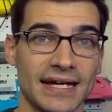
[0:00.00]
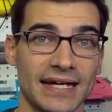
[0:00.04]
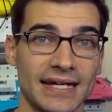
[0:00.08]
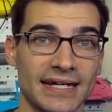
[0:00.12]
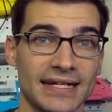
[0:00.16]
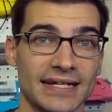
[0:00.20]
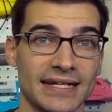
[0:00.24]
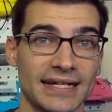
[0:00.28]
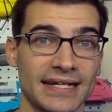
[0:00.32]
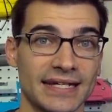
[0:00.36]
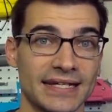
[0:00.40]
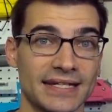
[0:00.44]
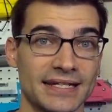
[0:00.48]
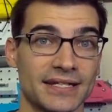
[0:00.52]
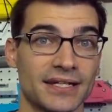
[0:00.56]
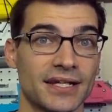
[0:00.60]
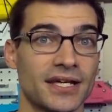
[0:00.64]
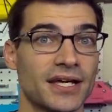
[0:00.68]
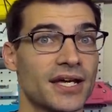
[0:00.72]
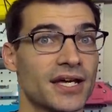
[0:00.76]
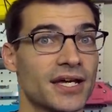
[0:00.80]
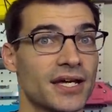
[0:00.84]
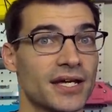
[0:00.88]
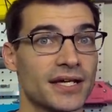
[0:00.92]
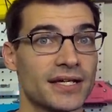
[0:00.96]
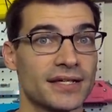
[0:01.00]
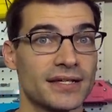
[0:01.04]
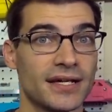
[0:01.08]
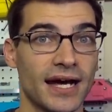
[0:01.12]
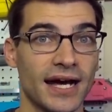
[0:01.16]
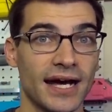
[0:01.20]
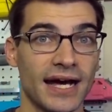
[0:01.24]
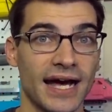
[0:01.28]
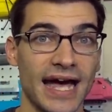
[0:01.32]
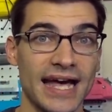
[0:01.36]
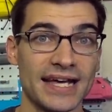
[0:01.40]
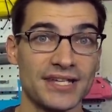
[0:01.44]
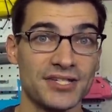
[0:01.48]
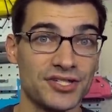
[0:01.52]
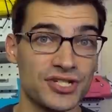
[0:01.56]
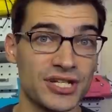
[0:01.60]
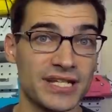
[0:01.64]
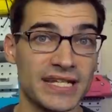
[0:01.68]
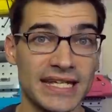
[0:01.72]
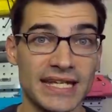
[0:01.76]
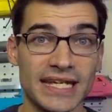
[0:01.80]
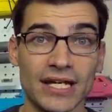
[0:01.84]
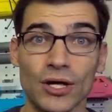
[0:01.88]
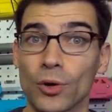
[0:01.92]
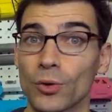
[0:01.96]
in
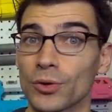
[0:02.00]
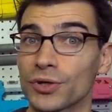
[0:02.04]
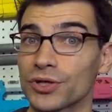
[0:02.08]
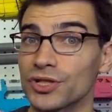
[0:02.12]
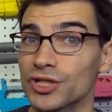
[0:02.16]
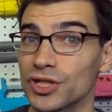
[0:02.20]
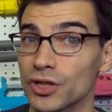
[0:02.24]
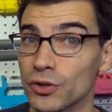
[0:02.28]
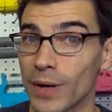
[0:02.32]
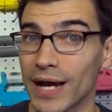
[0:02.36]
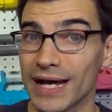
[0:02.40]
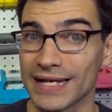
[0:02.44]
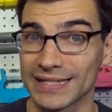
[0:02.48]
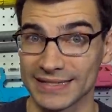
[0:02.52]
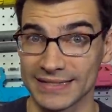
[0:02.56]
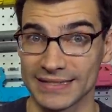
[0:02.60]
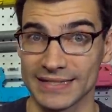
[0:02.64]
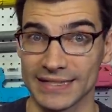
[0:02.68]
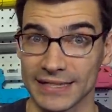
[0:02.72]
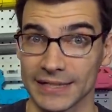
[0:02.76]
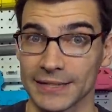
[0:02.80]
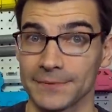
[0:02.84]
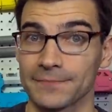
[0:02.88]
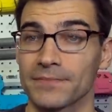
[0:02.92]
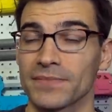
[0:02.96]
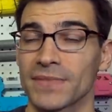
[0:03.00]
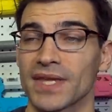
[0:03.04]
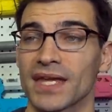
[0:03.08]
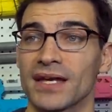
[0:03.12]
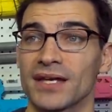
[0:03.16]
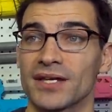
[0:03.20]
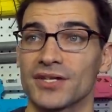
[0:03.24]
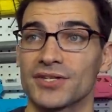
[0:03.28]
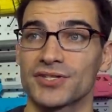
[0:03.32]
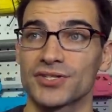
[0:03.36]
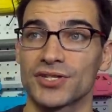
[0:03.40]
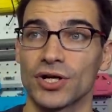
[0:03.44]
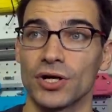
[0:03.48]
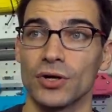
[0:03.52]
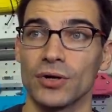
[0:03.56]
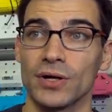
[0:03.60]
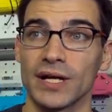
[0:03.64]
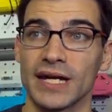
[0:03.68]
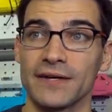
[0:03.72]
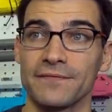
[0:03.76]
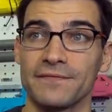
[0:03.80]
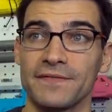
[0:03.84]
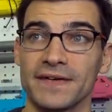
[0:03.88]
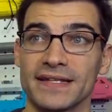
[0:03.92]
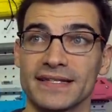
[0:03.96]
SGD or USD. So
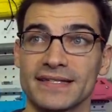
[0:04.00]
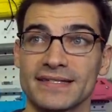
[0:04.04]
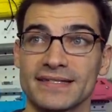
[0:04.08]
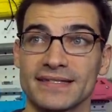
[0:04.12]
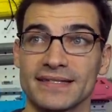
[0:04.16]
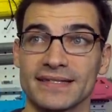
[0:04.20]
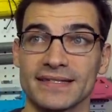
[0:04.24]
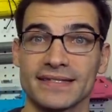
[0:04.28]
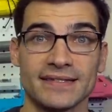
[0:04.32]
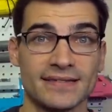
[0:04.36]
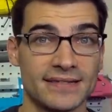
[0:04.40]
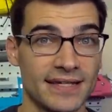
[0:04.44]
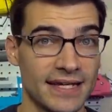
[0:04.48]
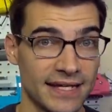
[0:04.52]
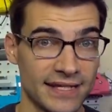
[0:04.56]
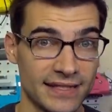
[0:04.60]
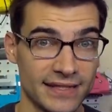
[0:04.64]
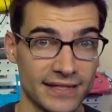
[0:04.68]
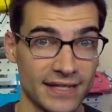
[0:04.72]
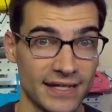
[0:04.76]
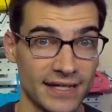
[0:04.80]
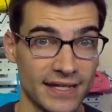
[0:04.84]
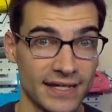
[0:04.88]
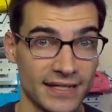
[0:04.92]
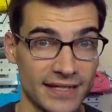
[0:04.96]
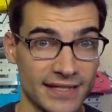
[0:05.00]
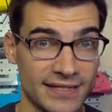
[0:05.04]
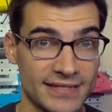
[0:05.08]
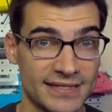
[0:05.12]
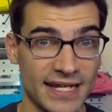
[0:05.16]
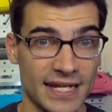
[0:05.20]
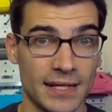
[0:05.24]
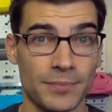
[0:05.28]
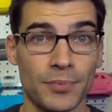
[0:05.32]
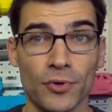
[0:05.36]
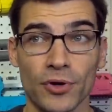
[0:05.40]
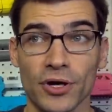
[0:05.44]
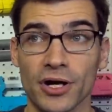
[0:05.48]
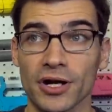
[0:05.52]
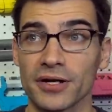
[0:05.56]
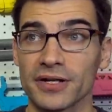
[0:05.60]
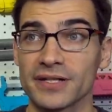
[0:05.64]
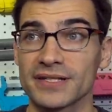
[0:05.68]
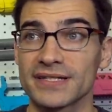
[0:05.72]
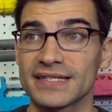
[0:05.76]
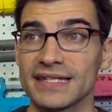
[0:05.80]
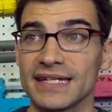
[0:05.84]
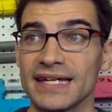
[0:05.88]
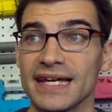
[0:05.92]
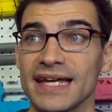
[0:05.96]
if it's in the Singapore
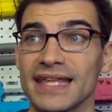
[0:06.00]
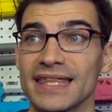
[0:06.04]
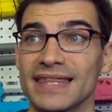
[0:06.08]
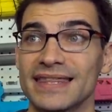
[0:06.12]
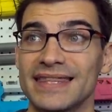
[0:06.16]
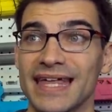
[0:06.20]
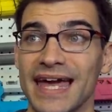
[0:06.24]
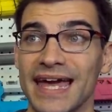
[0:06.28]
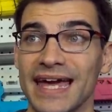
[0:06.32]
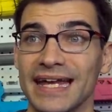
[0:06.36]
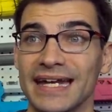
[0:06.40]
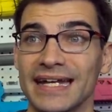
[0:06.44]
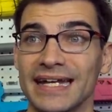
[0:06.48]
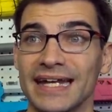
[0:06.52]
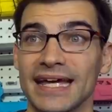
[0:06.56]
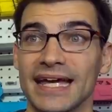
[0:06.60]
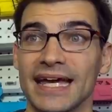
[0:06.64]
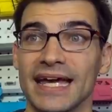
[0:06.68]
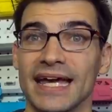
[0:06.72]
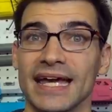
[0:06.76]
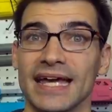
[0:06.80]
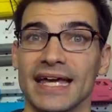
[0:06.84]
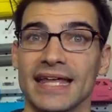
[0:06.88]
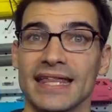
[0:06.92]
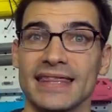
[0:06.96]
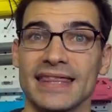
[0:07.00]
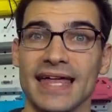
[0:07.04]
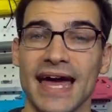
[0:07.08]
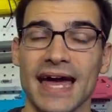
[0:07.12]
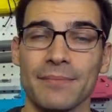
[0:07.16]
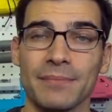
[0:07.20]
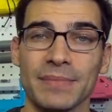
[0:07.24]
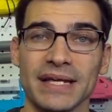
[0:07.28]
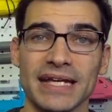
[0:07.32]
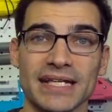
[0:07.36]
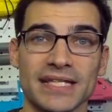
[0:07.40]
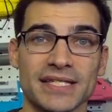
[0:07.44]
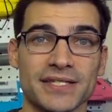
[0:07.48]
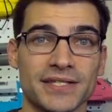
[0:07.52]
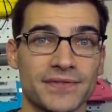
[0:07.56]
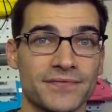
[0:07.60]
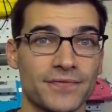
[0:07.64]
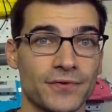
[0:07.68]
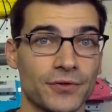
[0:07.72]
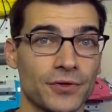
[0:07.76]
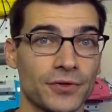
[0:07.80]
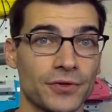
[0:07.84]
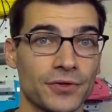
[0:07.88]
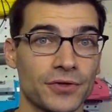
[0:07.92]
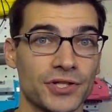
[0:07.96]
currency, then that means
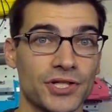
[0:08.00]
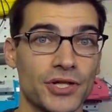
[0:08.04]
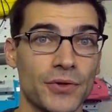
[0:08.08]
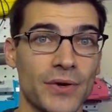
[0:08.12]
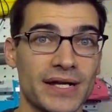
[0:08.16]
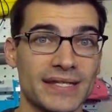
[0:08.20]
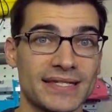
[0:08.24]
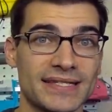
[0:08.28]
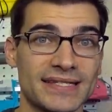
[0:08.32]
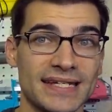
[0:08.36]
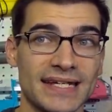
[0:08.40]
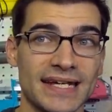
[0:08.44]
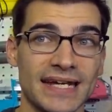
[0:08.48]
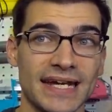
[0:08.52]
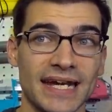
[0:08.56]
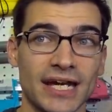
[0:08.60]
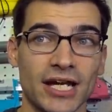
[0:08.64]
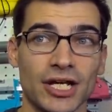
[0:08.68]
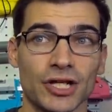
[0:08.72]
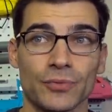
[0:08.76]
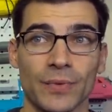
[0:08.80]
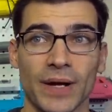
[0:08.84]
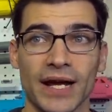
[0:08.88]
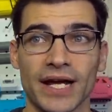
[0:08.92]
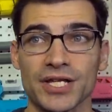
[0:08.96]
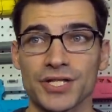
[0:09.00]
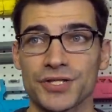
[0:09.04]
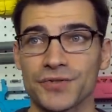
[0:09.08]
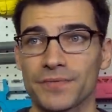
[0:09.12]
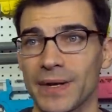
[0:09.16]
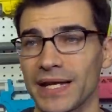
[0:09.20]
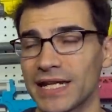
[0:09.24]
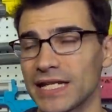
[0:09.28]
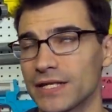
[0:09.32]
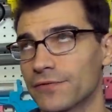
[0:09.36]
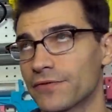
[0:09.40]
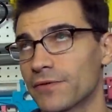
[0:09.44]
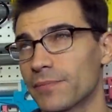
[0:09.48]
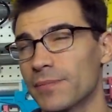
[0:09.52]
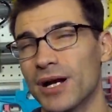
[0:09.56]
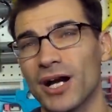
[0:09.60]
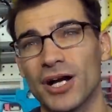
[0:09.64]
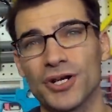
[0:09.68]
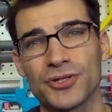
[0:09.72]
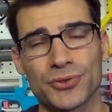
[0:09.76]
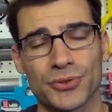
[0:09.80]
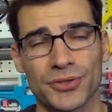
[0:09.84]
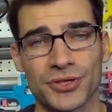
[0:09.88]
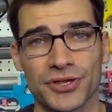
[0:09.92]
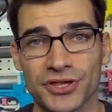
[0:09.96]
for USD, it could range from anywhere from
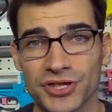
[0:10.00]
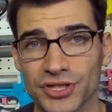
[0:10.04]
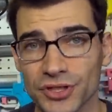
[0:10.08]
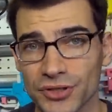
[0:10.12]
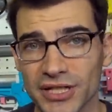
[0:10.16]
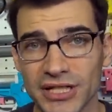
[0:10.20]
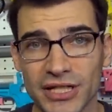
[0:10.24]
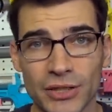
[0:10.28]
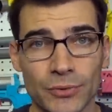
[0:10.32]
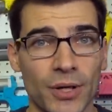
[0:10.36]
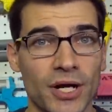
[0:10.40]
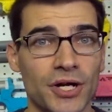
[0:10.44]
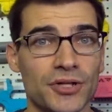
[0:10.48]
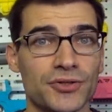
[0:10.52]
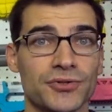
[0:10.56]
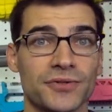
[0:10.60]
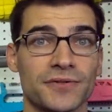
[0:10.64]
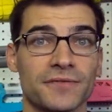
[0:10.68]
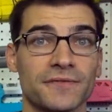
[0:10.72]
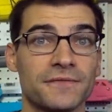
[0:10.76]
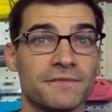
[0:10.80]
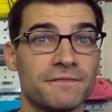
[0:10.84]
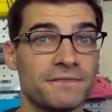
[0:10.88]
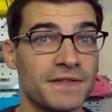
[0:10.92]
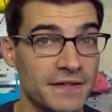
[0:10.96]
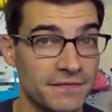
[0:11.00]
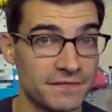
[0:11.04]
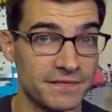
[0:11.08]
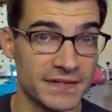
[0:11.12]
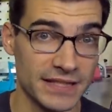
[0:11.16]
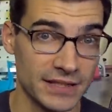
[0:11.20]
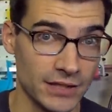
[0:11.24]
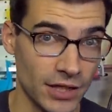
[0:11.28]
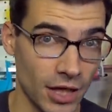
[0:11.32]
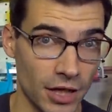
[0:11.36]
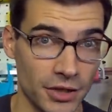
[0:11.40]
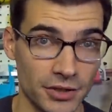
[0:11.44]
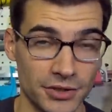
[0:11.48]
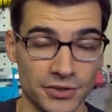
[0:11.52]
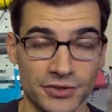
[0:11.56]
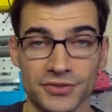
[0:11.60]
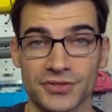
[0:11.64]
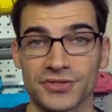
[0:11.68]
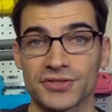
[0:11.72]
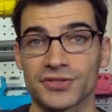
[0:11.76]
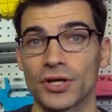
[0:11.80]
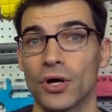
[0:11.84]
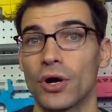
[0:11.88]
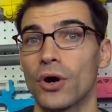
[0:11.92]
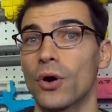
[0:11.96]
$130 to $150.
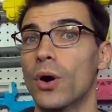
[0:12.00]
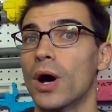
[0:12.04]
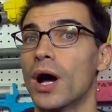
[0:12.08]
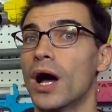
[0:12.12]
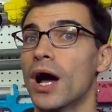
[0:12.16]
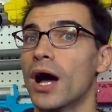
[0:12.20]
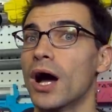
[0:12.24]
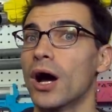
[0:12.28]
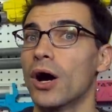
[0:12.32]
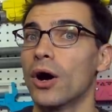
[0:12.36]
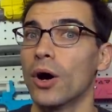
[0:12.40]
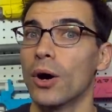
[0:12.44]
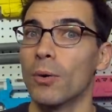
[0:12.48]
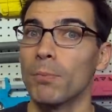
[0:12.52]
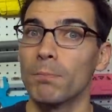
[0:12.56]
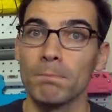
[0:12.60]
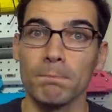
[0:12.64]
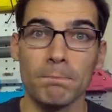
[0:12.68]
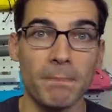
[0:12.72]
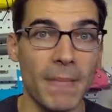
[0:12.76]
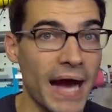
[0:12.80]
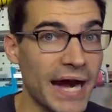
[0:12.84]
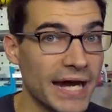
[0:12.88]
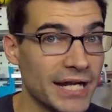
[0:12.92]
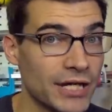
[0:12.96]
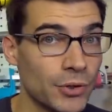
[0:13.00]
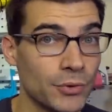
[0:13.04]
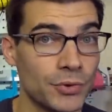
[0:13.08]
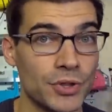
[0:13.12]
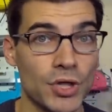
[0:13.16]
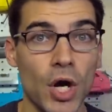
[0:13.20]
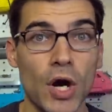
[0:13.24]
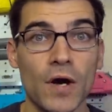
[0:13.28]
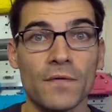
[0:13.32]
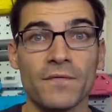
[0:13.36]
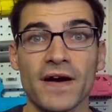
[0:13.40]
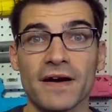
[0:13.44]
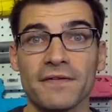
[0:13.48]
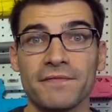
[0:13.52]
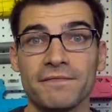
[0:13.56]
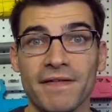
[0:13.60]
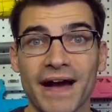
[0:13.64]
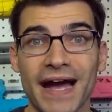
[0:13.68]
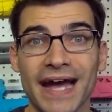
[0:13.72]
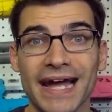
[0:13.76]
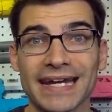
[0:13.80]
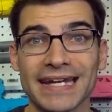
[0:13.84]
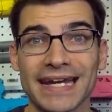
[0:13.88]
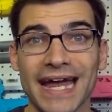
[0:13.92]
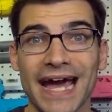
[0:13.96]
So I don't know. If I
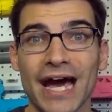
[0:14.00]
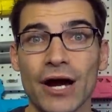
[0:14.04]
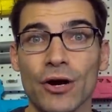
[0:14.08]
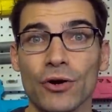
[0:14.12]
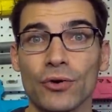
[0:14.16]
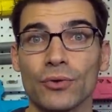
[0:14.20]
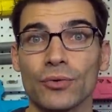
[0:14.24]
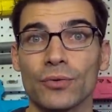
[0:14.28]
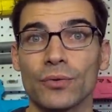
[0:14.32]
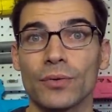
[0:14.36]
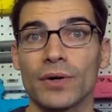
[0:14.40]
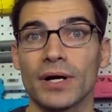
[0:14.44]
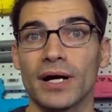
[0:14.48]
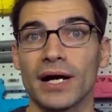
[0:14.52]
find out